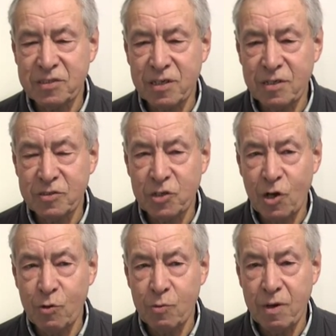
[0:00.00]

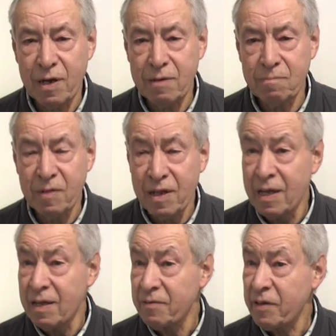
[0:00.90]

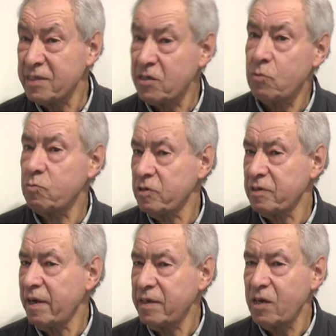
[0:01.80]
they don't
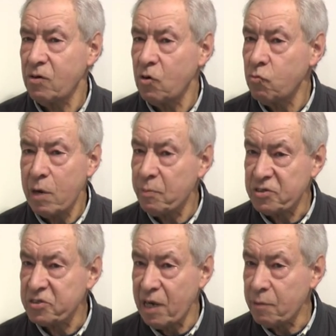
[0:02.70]
want any little
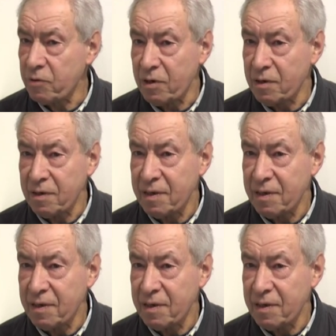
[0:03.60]
whippersnapper